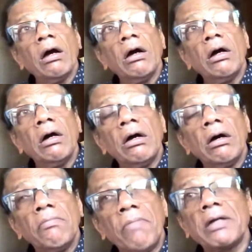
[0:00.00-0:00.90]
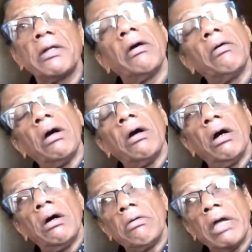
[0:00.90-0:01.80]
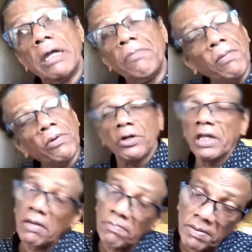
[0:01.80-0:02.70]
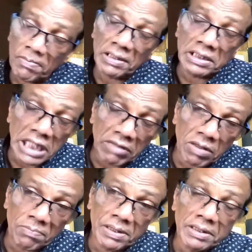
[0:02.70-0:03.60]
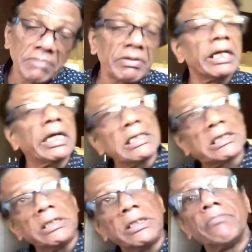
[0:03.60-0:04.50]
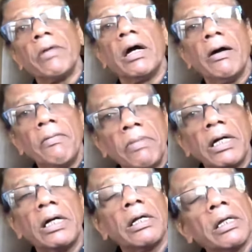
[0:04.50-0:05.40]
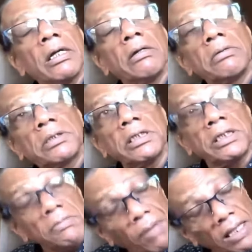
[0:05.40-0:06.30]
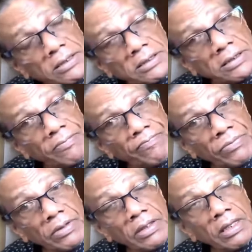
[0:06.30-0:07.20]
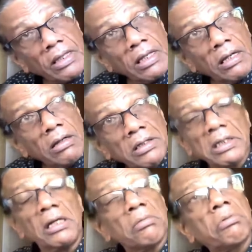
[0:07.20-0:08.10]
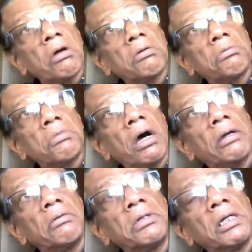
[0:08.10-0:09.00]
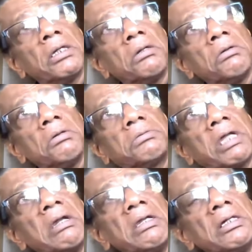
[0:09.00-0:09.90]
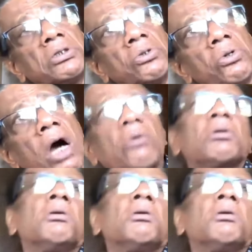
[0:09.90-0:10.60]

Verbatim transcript: Uh, but uh, N P P, not the N P P, but the J V P, they were against the uh, uh, thirteen plus, nearly uh, nearly ten years or